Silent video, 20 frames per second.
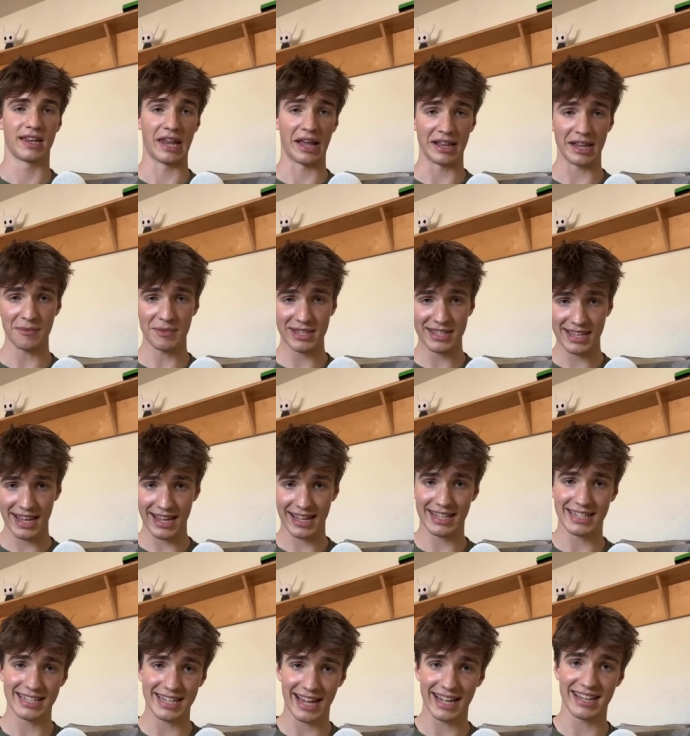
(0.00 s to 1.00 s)
Now let me take a
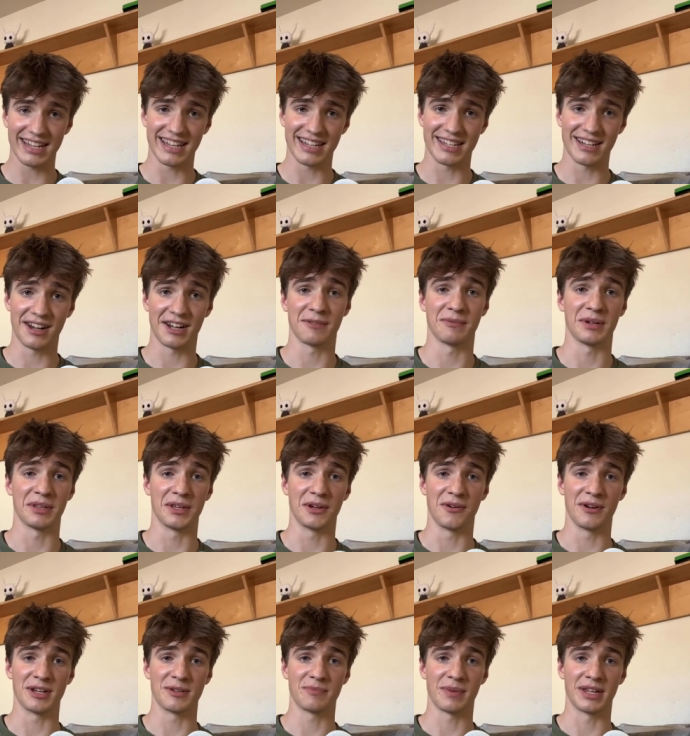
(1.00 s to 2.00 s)
second to talk about the
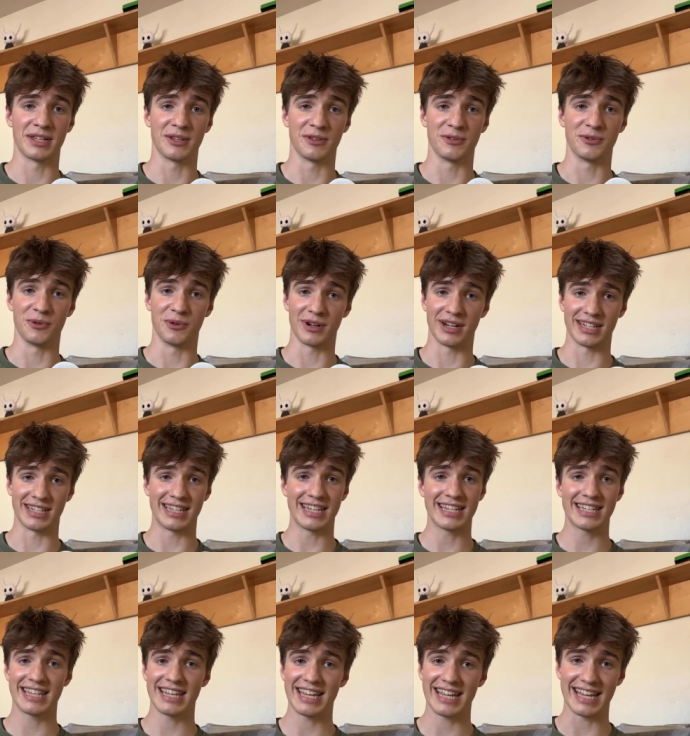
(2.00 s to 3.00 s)
grease pencil tool, because
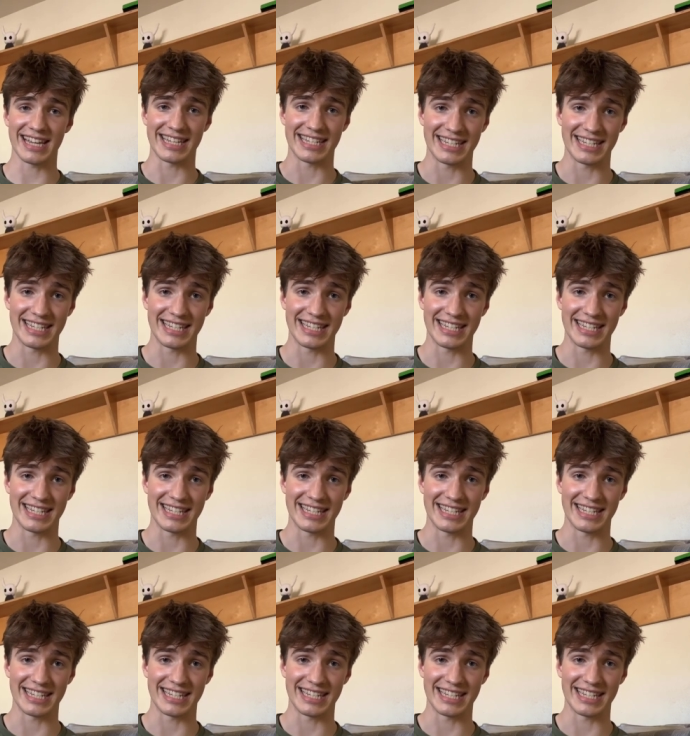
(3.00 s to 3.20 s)
this thing is